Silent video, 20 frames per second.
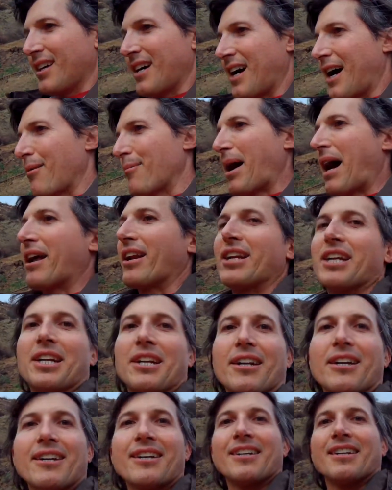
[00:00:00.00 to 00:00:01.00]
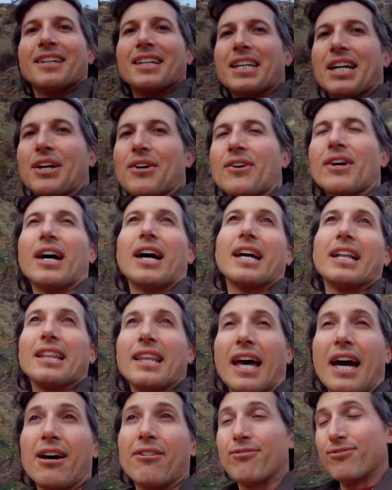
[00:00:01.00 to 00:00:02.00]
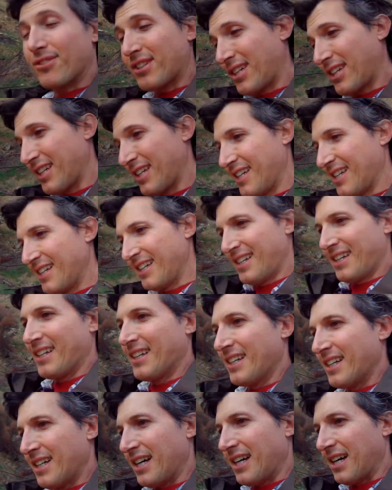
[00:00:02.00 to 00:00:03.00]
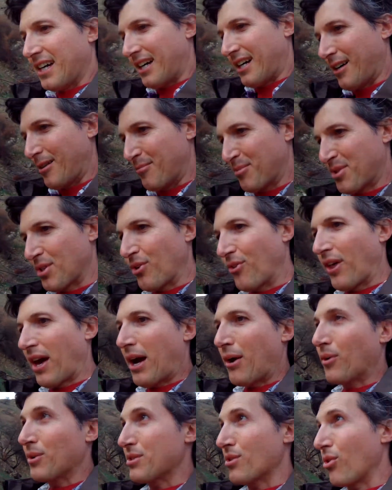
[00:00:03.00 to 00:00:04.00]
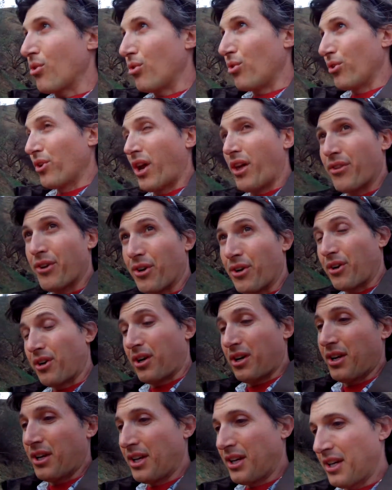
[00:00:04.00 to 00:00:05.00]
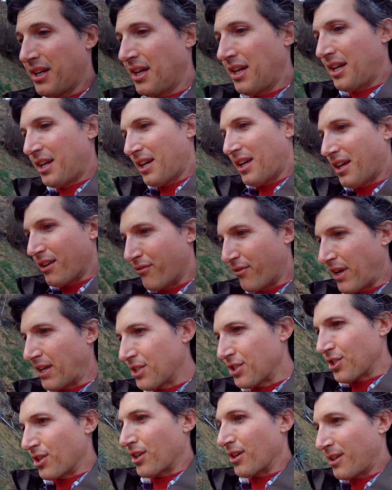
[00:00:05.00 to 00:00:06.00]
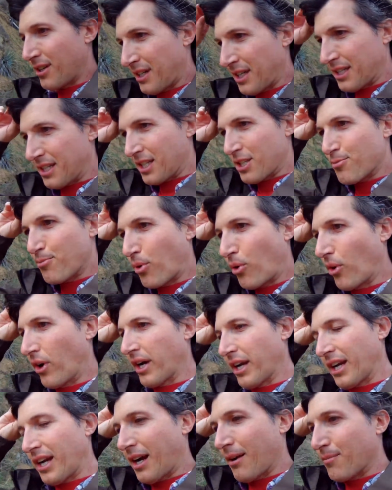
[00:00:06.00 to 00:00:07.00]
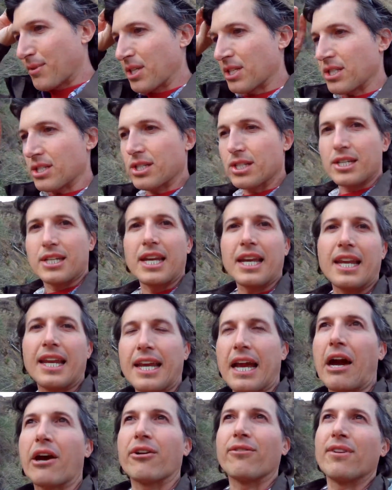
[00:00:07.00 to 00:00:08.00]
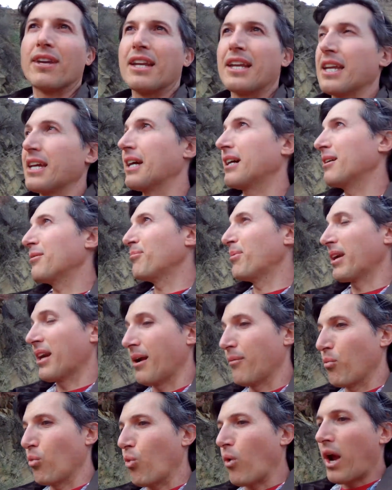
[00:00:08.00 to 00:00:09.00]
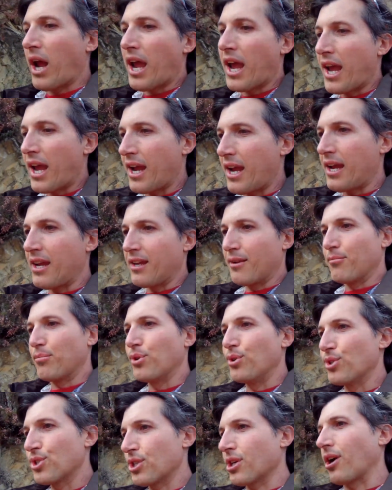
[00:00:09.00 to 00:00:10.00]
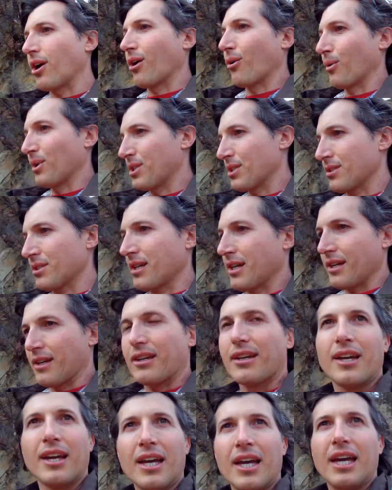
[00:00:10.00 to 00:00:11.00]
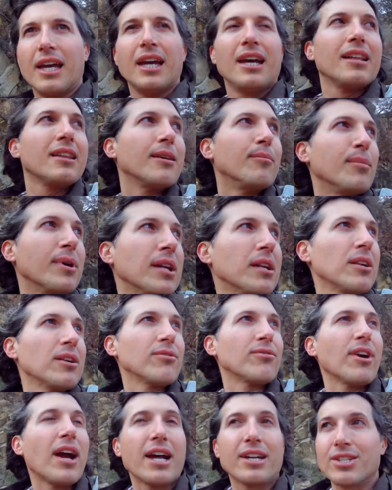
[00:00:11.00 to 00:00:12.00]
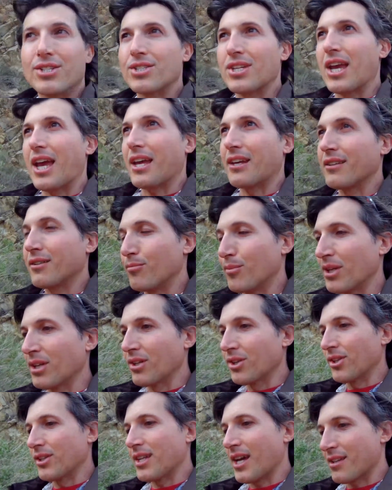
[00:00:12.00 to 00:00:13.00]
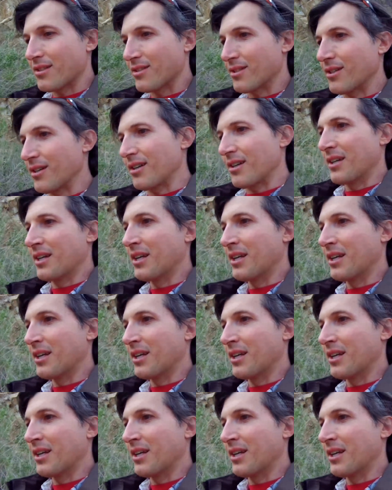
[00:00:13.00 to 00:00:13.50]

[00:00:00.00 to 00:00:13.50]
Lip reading: I'm out of here, you know. I left. So that was a whole nother adventure. At this point, I'm just getting out of India, but I'm way in Pushkar, which is like the middle of Rajasthan, in the middle of the desert.